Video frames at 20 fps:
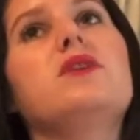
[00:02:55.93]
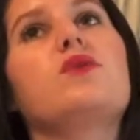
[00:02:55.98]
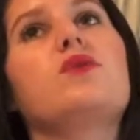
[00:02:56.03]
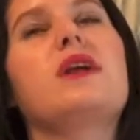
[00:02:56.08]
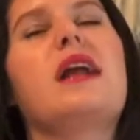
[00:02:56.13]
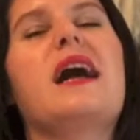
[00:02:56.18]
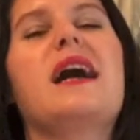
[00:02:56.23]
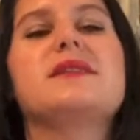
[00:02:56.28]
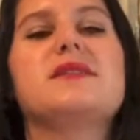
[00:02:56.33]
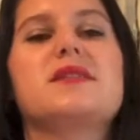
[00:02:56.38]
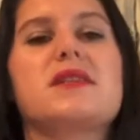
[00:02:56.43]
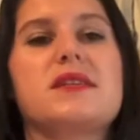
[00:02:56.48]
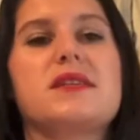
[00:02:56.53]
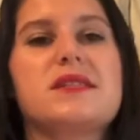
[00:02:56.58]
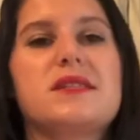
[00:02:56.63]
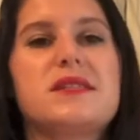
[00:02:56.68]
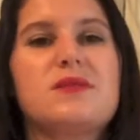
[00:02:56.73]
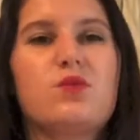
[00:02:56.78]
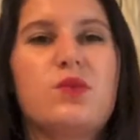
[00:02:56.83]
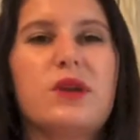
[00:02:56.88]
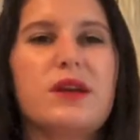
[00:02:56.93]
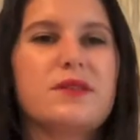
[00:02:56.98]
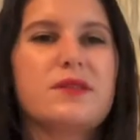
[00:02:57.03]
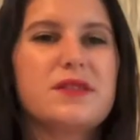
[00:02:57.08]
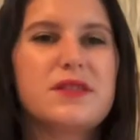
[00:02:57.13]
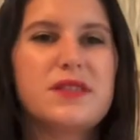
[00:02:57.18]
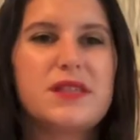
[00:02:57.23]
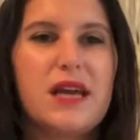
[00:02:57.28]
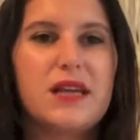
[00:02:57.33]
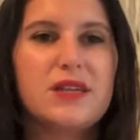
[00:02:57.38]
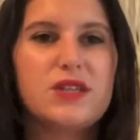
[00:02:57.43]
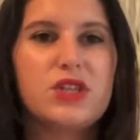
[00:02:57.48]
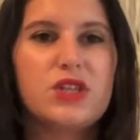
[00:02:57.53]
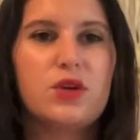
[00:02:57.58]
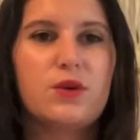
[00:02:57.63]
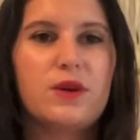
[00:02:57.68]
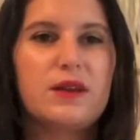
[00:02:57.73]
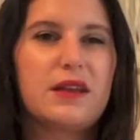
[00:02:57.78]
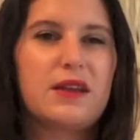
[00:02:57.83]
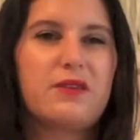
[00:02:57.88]
or it has like a weird scent
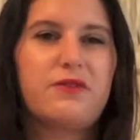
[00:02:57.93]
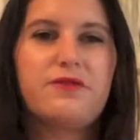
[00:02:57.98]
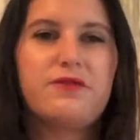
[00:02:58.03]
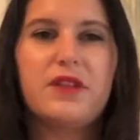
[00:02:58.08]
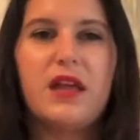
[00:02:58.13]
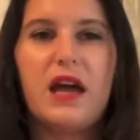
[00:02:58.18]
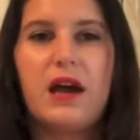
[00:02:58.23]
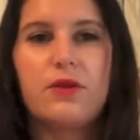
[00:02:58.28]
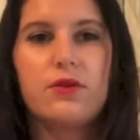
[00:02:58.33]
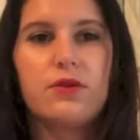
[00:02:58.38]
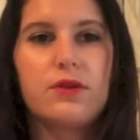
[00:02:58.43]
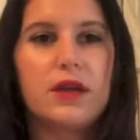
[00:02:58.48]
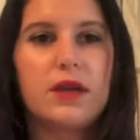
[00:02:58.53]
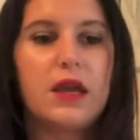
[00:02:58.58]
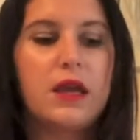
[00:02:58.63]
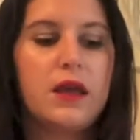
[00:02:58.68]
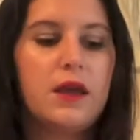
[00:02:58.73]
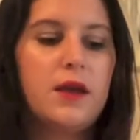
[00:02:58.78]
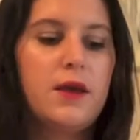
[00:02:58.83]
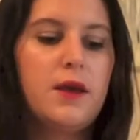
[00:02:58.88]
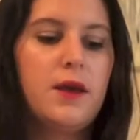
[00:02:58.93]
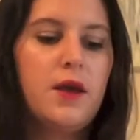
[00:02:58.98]
to it, like flowery,